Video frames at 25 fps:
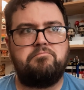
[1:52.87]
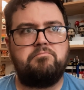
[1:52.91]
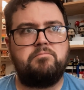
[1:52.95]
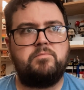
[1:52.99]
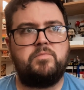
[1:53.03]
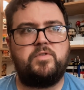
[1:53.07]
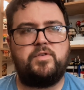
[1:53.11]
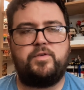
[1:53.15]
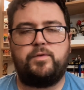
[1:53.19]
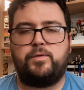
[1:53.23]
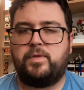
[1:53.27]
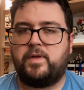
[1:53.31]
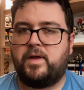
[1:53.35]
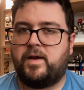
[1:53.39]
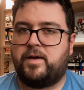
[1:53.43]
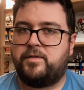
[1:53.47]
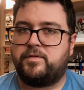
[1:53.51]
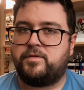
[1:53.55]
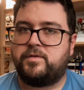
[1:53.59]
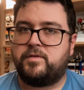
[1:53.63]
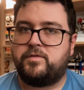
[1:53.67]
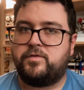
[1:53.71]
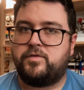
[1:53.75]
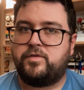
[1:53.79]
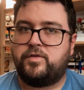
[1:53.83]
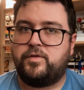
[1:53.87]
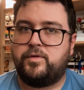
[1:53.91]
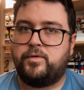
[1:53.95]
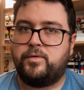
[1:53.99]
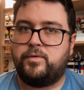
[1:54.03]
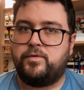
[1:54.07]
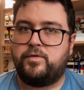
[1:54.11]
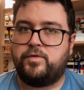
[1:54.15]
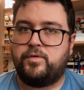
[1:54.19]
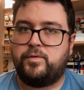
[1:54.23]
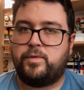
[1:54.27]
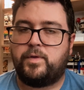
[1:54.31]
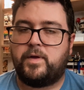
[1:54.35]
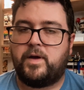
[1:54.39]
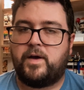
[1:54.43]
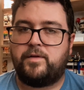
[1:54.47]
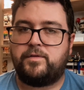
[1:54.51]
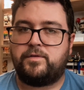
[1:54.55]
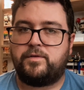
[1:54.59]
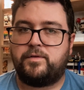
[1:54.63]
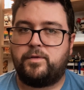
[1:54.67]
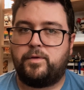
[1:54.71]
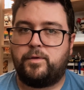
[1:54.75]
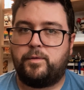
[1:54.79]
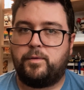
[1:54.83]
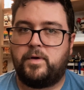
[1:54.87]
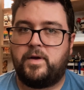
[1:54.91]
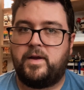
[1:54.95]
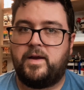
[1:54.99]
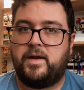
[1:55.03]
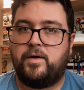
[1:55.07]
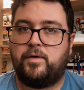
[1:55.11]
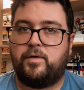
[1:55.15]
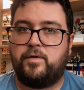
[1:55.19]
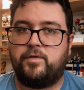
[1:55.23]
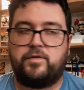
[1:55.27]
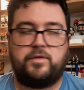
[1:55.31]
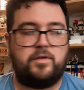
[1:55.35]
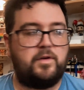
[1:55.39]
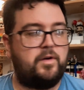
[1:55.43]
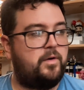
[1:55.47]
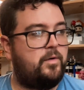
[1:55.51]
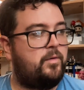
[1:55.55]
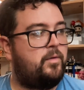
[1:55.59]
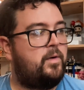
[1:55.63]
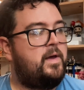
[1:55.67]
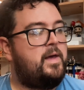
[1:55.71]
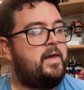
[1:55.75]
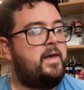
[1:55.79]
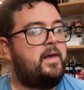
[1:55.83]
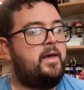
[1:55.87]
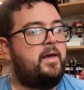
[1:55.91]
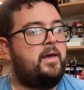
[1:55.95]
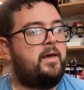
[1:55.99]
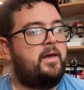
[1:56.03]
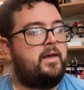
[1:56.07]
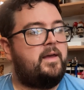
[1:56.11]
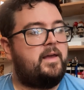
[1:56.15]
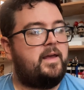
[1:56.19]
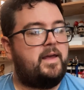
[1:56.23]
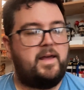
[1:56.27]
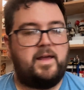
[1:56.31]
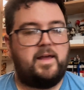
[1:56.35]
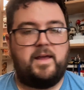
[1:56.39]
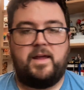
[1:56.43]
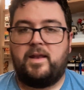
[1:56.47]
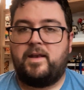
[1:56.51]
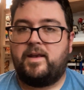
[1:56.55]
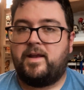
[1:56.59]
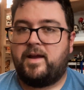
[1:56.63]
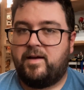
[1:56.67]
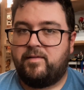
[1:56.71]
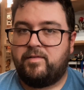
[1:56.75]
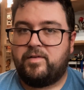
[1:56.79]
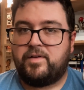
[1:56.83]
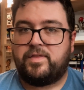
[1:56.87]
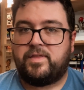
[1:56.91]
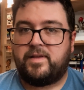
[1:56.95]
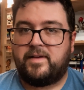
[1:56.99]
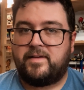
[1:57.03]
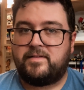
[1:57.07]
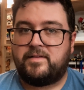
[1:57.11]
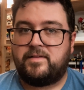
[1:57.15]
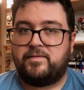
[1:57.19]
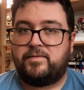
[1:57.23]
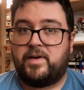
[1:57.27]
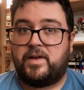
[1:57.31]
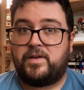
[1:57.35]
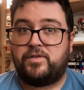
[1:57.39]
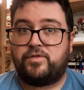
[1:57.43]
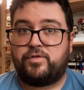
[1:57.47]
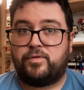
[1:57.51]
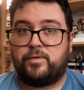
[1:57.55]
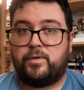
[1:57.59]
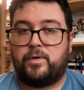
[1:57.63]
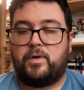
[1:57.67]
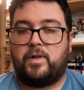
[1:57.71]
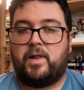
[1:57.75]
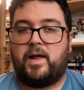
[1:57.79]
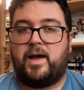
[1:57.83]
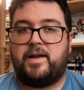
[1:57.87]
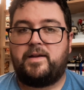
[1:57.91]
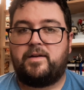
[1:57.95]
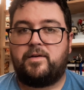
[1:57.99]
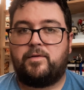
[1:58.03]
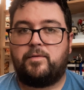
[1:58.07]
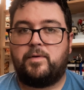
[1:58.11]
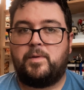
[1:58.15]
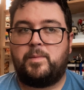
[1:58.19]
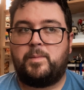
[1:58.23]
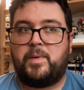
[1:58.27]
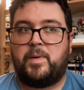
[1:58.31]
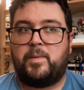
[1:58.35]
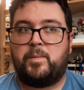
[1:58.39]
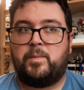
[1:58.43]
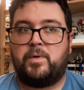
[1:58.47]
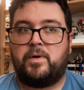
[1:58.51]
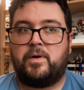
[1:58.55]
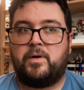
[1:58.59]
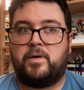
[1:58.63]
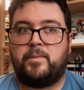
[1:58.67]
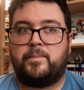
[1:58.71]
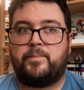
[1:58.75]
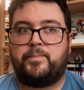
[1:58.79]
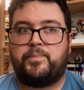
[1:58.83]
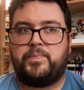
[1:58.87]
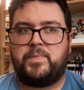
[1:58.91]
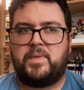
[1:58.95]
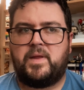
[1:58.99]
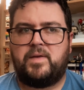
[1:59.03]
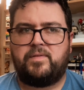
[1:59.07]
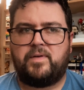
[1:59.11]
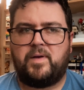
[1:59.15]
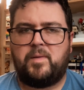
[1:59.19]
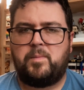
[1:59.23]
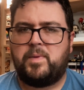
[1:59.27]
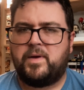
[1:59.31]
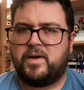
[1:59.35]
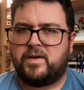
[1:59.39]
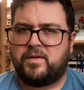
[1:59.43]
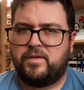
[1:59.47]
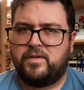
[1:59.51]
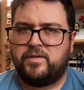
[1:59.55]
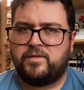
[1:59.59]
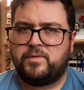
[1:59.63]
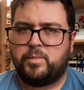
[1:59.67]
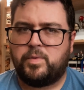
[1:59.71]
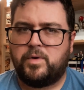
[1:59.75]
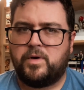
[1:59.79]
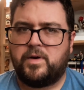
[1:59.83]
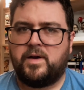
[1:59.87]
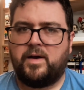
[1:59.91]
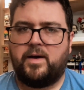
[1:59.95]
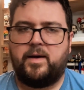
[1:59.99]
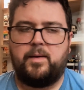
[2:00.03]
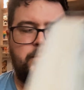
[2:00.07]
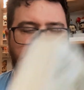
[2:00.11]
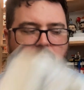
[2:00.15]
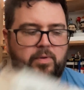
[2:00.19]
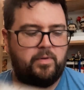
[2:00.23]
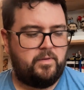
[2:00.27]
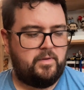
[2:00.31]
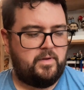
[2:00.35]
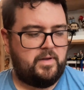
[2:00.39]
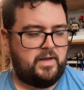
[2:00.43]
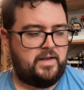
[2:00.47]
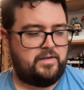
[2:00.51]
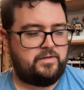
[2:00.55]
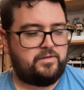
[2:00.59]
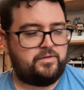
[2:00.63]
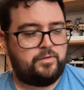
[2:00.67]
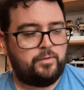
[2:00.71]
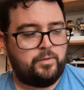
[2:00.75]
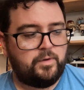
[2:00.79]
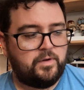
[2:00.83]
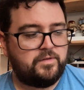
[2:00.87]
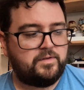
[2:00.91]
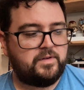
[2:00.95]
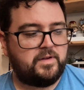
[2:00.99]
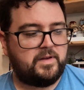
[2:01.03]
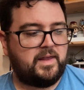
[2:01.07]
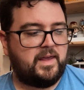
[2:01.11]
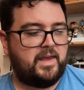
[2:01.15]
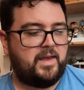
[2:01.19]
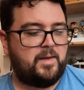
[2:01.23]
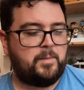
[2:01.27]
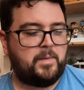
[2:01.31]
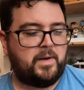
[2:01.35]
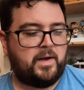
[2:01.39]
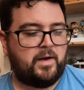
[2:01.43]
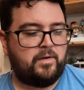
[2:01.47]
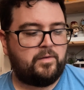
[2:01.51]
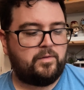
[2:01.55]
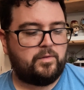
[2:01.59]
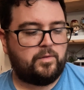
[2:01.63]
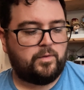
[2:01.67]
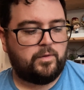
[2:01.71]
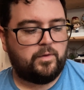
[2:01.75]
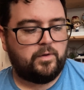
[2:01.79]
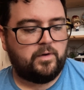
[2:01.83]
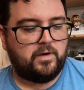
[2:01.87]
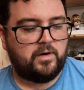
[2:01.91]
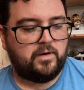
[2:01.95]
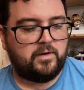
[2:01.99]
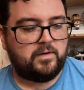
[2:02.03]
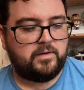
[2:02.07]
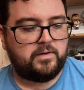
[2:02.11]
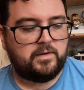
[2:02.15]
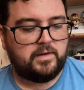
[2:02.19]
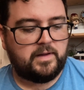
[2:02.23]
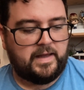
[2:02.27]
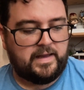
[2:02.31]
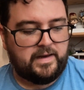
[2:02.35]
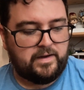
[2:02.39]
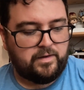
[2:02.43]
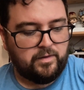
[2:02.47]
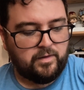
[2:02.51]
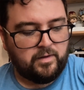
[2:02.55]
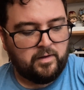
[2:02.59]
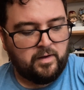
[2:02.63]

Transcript: 2002, 2003 or so in Everything's Eventual. I don't remember if I picked this book up as soon as it came out or later,